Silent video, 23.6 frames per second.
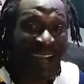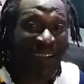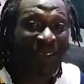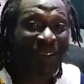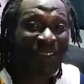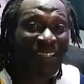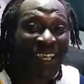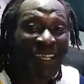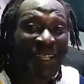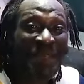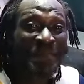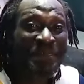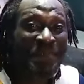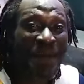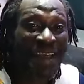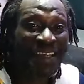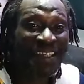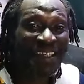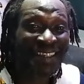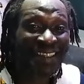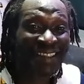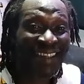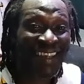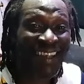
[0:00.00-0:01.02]
I don't say the
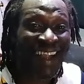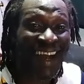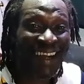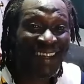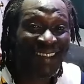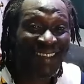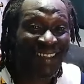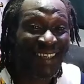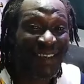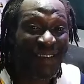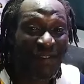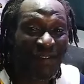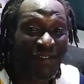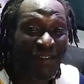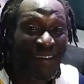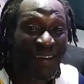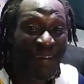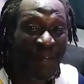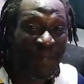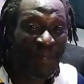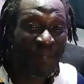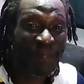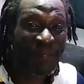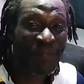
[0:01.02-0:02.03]
page is still active.
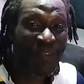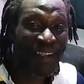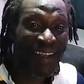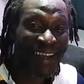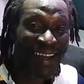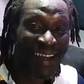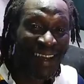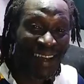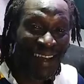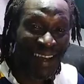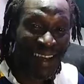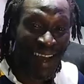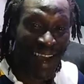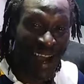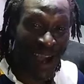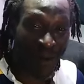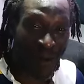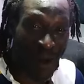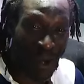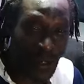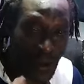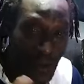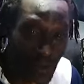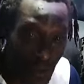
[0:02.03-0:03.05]
I
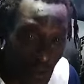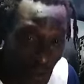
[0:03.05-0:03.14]
want to know if they